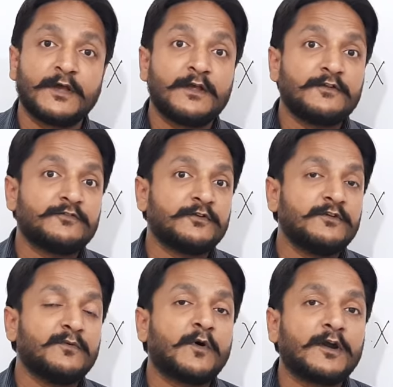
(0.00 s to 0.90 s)
so
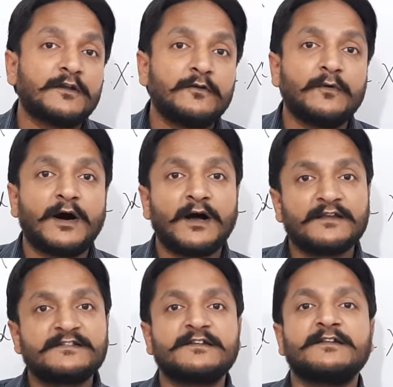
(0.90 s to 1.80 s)
you want to
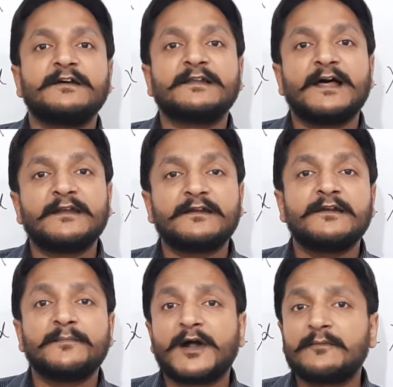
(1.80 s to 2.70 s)
ask the clerical
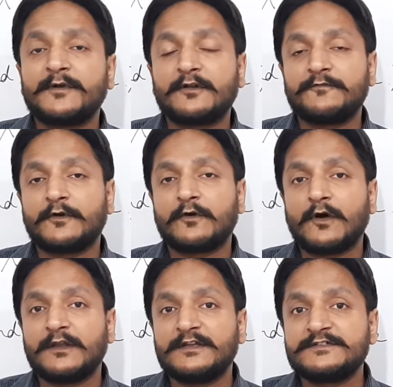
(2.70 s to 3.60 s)
department of your
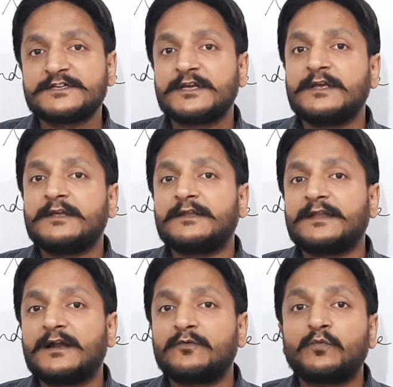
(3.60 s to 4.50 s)
college
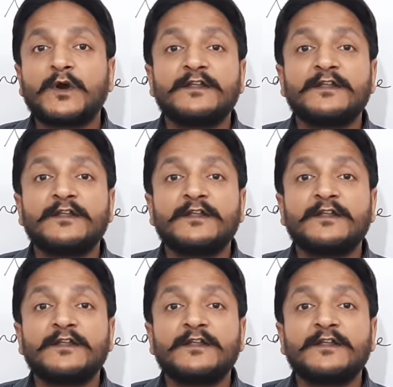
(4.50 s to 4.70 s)
that what